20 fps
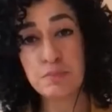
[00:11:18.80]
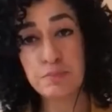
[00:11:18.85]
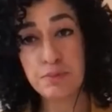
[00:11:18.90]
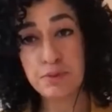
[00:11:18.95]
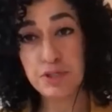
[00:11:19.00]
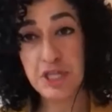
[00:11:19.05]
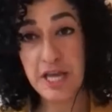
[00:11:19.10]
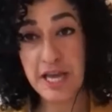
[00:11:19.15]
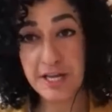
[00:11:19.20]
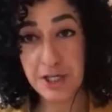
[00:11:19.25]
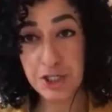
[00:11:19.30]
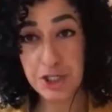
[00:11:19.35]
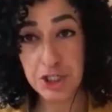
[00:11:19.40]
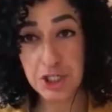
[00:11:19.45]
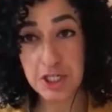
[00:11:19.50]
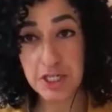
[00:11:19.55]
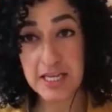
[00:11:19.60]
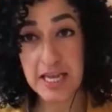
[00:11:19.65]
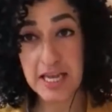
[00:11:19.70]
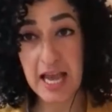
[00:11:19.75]
could
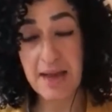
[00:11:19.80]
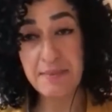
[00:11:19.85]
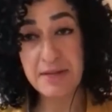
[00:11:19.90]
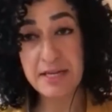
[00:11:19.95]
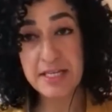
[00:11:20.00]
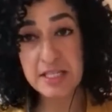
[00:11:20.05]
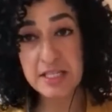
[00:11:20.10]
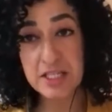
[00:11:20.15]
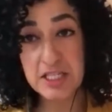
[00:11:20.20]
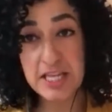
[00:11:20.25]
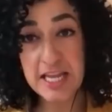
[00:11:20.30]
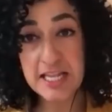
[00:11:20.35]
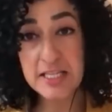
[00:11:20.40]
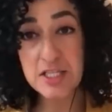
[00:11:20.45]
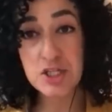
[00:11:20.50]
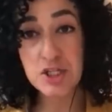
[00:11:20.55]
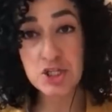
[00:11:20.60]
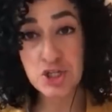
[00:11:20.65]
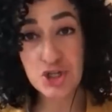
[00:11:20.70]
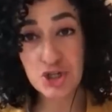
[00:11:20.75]
potentially, I mean, it
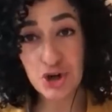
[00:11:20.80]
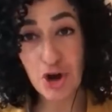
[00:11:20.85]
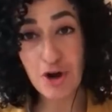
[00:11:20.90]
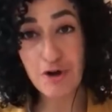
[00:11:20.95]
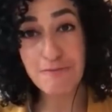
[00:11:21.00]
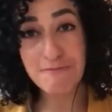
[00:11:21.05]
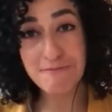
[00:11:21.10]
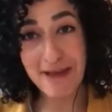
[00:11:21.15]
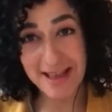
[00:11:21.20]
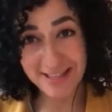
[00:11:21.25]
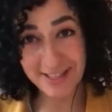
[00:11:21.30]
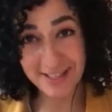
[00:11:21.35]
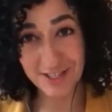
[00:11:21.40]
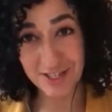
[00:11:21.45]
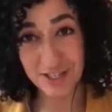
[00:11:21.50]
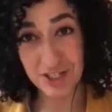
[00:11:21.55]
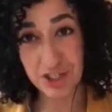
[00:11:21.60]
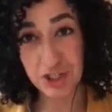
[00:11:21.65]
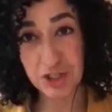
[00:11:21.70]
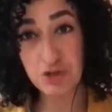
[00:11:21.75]
sends a strong
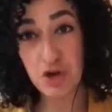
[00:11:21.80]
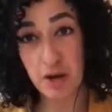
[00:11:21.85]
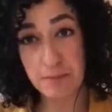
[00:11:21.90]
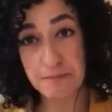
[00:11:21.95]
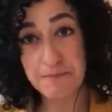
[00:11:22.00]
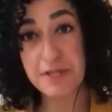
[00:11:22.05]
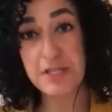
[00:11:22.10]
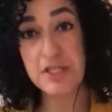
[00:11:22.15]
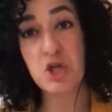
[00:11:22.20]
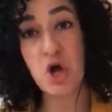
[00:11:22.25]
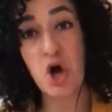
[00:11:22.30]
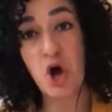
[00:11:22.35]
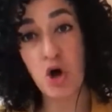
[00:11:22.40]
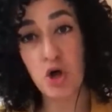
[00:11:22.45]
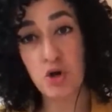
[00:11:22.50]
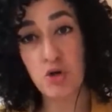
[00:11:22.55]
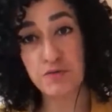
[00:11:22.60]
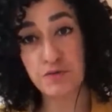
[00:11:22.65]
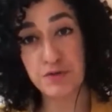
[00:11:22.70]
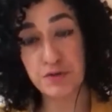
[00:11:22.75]
message to companies
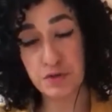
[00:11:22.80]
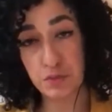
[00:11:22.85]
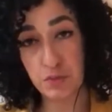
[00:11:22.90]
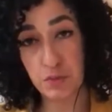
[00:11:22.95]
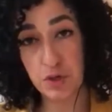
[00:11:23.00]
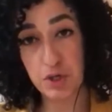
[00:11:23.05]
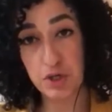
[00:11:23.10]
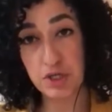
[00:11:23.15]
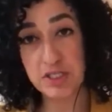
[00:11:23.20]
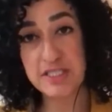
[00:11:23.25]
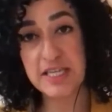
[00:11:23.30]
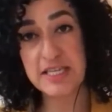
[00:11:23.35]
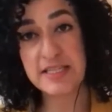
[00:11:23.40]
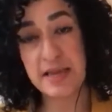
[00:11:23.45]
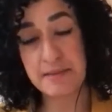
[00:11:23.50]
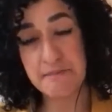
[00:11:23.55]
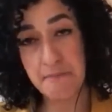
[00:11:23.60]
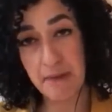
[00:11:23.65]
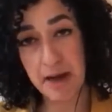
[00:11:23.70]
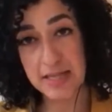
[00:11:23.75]
all over the world that
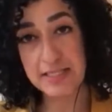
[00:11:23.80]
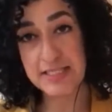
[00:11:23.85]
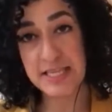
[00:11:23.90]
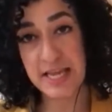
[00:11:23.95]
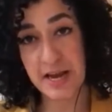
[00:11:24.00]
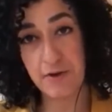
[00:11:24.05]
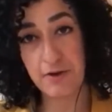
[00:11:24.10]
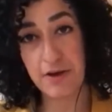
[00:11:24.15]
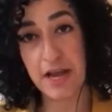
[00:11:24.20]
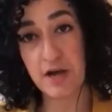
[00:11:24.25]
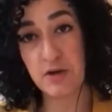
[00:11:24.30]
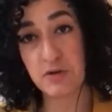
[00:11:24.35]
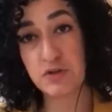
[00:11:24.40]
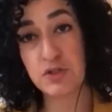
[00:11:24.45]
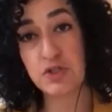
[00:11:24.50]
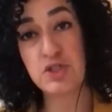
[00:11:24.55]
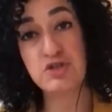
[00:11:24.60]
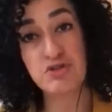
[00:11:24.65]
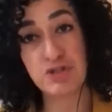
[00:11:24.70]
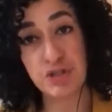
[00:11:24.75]
they must carry out
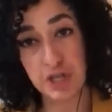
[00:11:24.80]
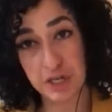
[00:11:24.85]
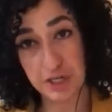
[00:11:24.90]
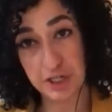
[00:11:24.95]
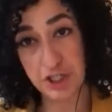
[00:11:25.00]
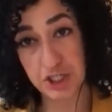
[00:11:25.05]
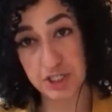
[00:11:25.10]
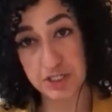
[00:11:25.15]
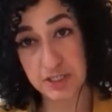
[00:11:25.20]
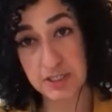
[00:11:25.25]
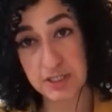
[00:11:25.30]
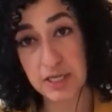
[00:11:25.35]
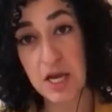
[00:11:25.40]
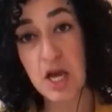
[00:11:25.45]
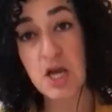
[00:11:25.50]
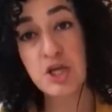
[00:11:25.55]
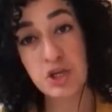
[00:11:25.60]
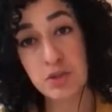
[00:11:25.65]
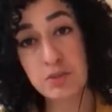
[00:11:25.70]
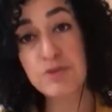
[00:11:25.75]
the due diligence,
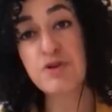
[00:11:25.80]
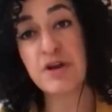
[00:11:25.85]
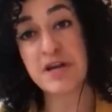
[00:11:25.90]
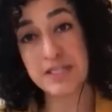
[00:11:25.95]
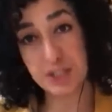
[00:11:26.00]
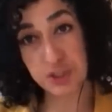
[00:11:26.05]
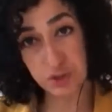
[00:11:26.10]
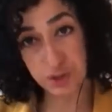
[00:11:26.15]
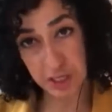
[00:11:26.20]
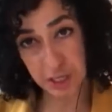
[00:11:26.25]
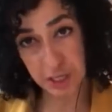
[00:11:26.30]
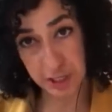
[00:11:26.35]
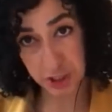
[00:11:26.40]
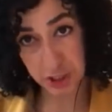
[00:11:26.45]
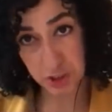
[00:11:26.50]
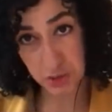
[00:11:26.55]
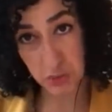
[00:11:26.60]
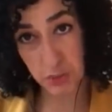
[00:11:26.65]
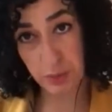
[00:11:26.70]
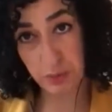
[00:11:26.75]
human rights due
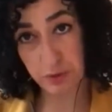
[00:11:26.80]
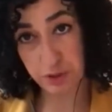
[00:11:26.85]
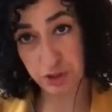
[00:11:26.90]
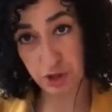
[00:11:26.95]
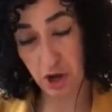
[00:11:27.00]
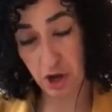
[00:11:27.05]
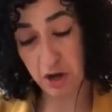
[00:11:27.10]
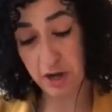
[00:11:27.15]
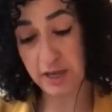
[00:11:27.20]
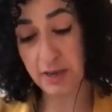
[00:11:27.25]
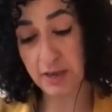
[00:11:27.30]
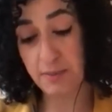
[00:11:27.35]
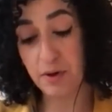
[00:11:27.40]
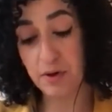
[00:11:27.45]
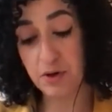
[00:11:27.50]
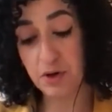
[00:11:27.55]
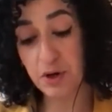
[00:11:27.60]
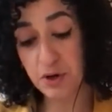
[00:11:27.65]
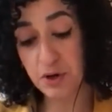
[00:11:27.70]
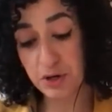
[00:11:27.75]
diligence we were talking
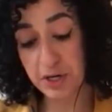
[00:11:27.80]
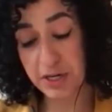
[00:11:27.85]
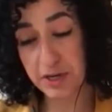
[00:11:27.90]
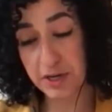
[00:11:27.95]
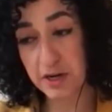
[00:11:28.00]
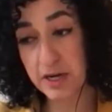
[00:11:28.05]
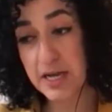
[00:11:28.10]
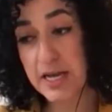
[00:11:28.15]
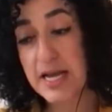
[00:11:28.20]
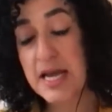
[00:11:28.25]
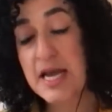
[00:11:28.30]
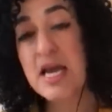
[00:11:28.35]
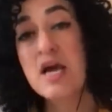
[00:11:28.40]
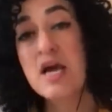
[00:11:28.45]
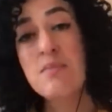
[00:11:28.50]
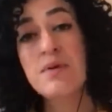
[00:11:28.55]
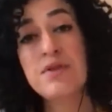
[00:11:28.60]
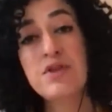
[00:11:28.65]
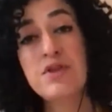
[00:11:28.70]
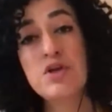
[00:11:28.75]
about earlier.
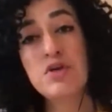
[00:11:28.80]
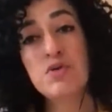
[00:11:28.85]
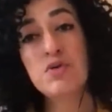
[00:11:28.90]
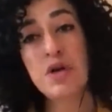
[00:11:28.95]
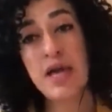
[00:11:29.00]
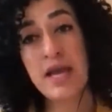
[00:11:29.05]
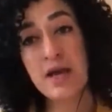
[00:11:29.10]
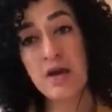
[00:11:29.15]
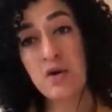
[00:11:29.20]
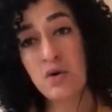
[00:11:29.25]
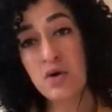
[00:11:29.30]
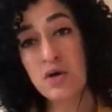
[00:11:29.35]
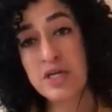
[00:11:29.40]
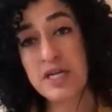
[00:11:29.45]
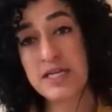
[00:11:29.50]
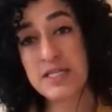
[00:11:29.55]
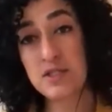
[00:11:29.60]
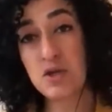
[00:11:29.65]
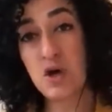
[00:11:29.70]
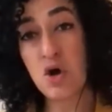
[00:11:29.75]
But the UK court
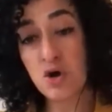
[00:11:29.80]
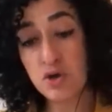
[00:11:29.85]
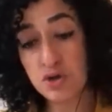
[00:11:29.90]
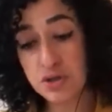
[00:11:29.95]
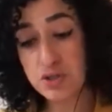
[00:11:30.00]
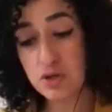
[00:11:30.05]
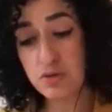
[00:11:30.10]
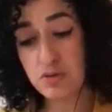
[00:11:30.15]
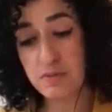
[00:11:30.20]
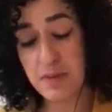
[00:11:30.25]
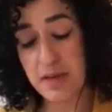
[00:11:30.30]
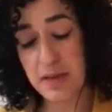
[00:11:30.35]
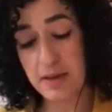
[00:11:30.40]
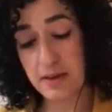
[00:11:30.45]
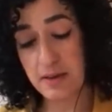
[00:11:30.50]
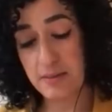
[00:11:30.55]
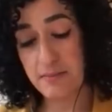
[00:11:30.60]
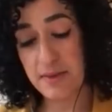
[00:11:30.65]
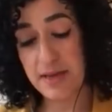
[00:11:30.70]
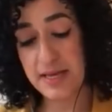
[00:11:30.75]
has also
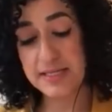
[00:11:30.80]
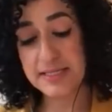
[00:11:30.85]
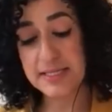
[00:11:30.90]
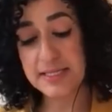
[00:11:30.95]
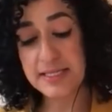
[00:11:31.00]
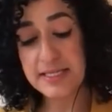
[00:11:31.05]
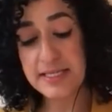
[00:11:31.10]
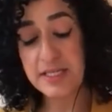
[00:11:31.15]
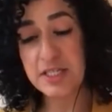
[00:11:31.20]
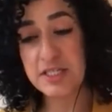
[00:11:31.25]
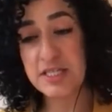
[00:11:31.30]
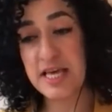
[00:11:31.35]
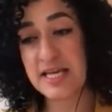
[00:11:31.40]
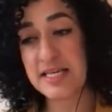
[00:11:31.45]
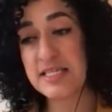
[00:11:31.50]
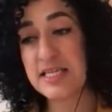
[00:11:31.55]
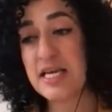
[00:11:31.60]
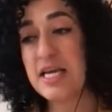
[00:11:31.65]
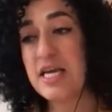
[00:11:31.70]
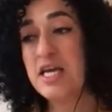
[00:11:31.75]
made clear
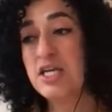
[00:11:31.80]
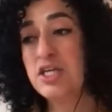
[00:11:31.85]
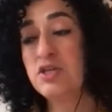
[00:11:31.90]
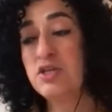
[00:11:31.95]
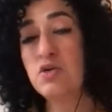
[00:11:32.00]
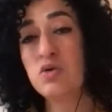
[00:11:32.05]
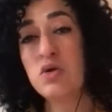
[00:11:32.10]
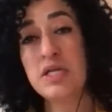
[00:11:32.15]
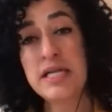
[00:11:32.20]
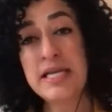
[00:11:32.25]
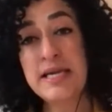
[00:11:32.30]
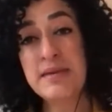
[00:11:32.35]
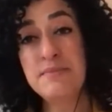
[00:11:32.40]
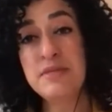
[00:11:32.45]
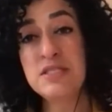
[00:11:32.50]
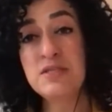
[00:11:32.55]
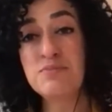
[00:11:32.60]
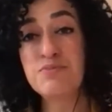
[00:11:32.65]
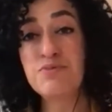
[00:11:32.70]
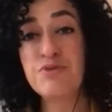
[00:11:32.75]
that, you know,
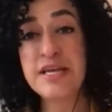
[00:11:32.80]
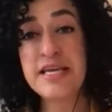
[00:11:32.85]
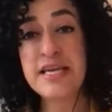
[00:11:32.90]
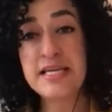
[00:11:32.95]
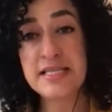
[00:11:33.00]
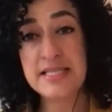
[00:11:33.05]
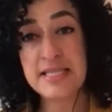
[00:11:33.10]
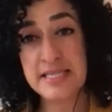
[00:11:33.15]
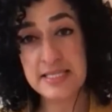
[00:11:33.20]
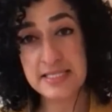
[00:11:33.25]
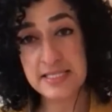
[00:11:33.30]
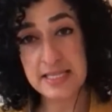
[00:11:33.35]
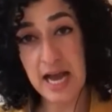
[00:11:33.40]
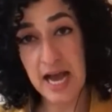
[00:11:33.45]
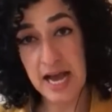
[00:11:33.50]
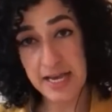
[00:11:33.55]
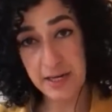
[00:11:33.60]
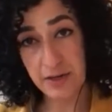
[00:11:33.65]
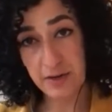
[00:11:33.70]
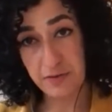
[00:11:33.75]
claimants bringing these
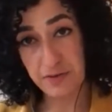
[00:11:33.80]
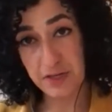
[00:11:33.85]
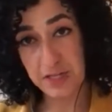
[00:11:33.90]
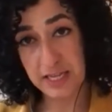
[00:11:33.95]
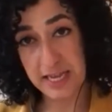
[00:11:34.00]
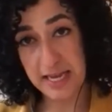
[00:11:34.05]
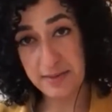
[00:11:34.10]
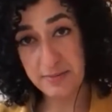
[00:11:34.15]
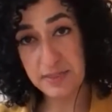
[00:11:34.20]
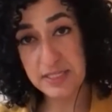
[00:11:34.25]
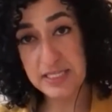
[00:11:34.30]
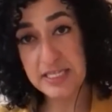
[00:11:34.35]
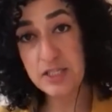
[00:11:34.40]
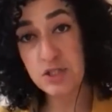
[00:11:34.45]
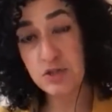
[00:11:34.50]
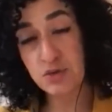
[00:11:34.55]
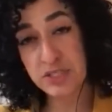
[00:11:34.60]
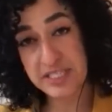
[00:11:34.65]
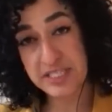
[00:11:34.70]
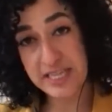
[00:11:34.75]
kind of claims
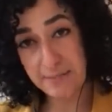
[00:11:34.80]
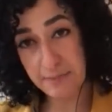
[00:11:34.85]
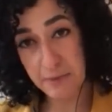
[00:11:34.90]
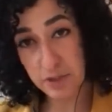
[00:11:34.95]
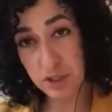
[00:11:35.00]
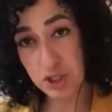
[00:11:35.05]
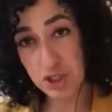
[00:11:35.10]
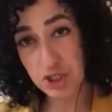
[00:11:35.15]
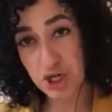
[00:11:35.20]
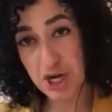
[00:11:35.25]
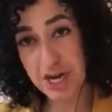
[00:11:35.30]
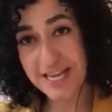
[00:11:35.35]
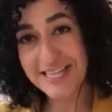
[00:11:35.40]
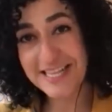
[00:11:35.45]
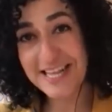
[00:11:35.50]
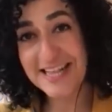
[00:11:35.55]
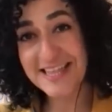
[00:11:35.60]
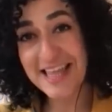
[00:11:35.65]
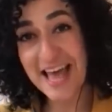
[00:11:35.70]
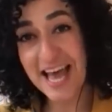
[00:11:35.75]
need to demonstrate
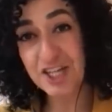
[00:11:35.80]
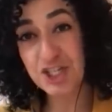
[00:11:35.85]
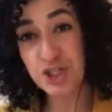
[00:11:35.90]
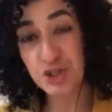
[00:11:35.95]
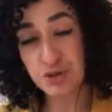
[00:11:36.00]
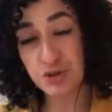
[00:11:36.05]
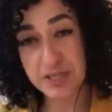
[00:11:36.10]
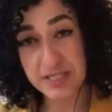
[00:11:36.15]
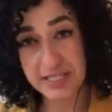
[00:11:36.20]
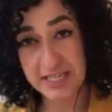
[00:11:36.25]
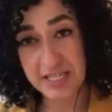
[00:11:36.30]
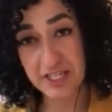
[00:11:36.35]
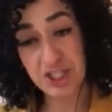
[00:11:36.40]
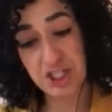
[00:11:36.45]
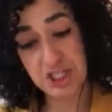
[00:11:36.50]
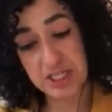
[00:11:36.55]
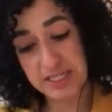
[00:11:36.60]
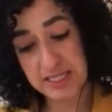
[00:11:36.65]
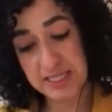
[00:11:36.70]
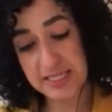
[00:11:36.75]
that that
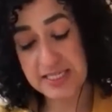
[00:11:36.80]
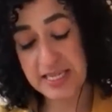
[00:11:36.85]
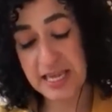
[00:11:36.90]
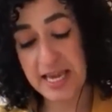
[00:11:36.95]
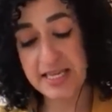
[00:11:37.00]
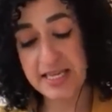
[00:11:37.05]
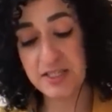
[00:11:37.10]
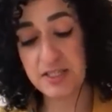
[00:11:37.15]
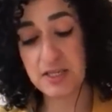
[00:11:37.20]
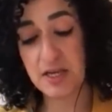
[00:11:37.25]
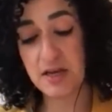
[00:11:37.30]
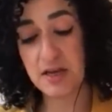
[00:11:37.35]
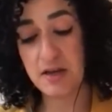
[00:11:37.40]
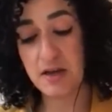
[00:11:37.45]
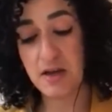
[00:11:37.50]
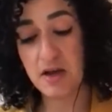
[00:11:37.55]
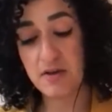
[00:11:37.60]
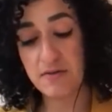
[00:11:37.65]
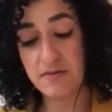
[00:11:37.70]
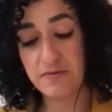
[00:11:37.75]
jurisdiction, in this case
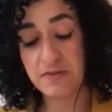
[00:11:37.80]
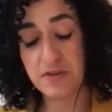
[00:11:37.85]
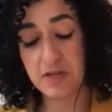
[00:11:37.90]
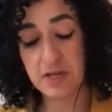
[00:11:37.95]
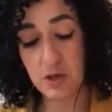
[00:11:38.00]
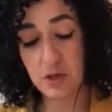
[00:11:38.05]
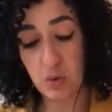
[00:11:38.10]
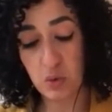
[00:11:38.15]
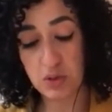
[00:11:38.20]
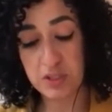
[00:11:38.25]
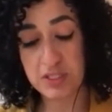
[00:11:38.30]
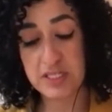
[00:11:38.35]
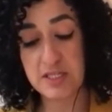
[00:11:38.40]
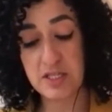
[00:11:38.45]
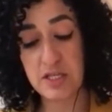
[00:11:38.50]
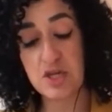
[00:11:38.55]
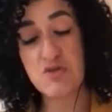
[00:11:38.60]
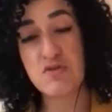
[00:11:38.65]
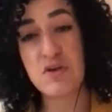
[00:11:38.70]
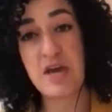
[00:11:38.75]
of the courts in
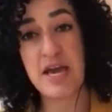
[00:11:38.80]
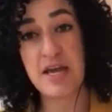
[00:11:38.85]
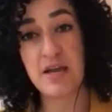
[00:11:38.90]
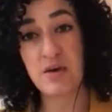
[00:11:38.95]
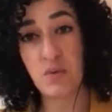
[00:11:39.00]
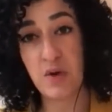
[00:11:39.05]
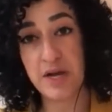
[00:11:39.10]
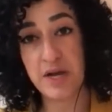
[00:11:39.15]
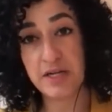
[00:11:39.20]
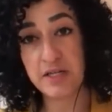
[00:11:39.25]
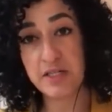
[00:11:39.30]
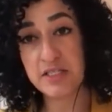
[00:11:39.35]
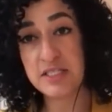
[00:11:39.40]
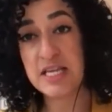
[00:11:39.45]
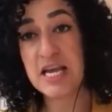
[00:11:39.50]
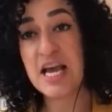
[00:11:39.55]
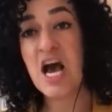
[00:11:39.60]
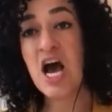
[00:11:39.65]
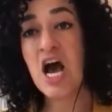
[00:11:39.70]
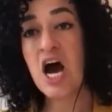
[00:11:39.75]
the UK and
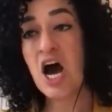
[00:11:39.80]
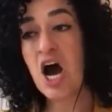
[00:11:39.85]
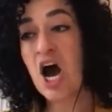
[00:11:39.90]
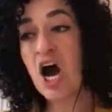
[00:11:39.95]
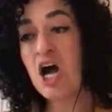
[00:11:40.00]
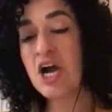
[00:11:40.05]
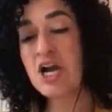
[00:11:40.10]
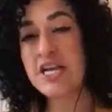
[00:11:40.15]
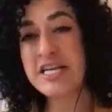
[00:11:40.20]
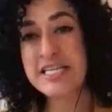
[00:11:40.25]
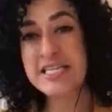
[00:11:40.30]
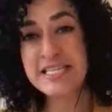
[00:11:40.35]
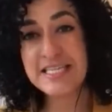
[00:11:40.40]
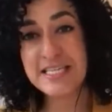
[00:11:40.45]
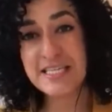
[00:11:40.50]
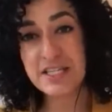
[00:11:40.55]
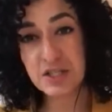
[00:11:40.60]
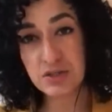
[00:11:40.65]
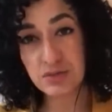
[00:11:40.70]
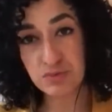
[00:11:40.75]
Wales, are
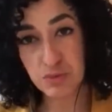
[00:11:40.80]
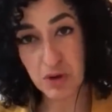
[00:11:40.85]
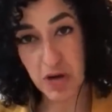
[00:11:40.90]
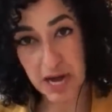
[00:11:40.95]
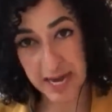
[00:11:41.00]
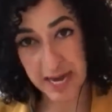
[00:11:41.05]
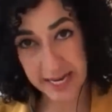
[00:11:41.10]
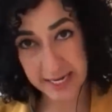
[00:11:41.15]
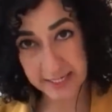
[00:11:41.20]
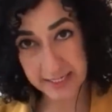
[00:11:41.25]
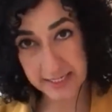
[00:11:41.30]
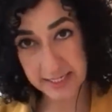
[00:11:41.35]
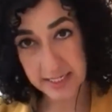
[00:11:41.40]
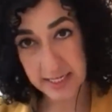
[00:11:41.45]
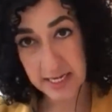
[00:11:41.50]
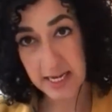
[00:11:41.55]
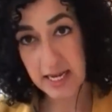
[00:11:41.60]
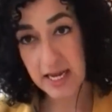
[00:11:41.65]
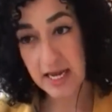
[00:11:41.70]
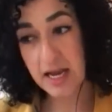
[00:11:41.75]
indeed the right